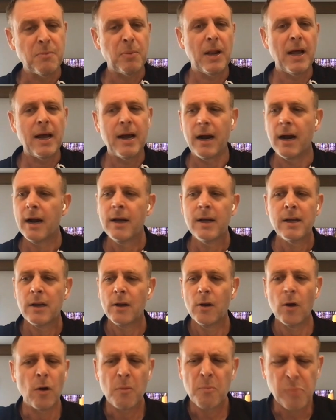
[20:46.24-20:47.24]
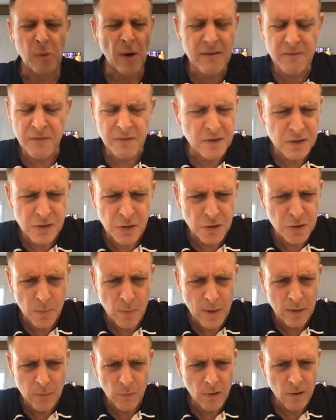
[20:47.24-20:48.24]
player. Look, Brentford is such a
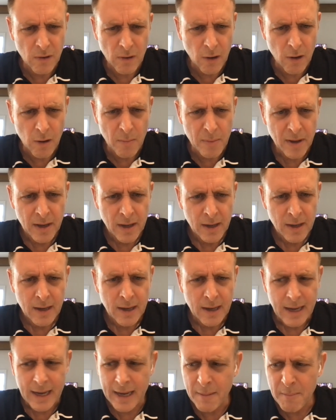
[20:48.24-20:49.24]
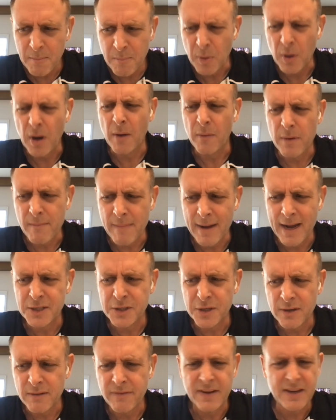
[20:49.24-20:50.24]
well-run club, but I would
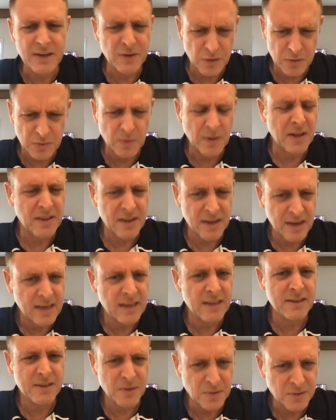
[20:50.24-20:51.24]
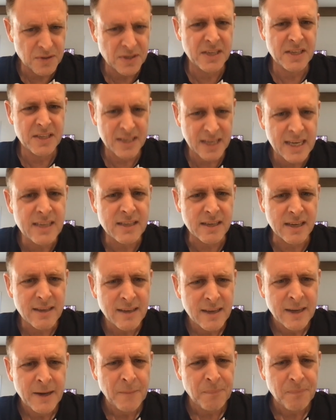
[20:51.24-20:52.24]
imagine if he does what I think he'll do this season,
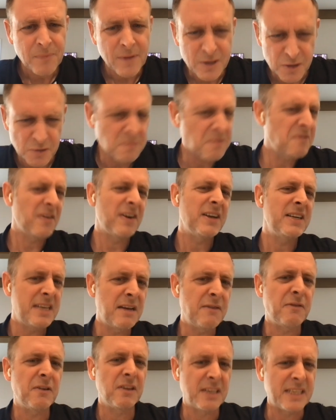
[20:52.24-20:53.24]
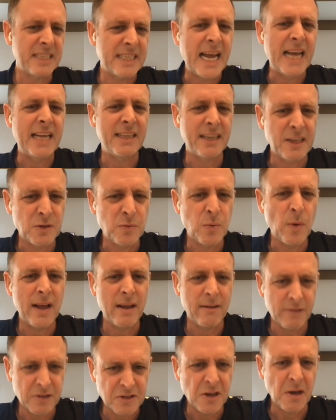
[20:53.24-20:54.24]
it's going to be very difficult to stand in his way
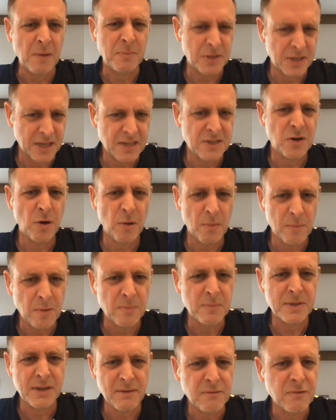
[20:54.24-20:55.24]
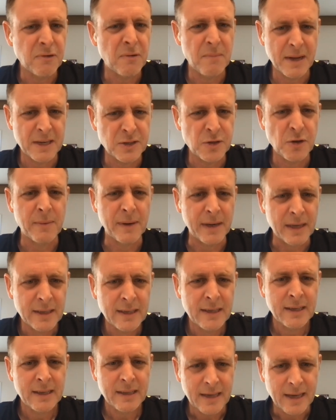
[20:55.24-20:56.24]
if a top 6 club comes in for him next summer.
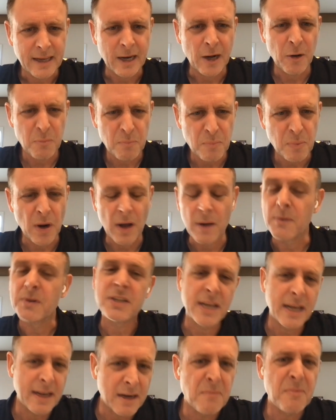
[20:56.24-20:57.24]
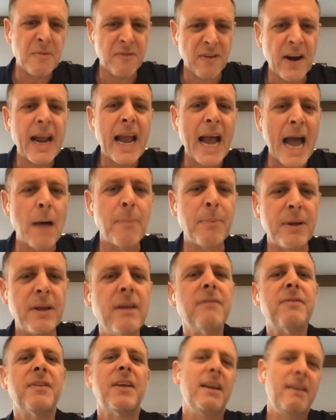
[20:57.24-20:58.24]
You know, but I would say they'd be very happy
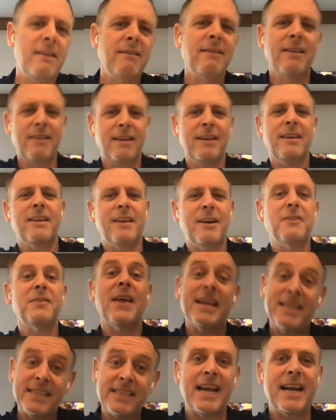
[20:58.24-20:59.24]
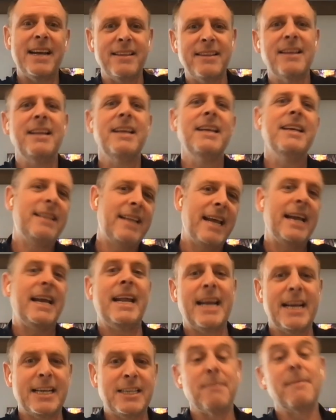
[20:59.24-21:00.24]
if they, you know, they stay in the league, they
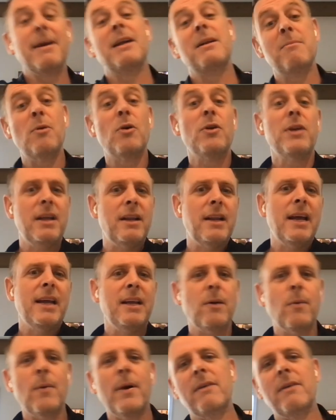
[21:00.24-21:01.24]
get X amount of money and they can go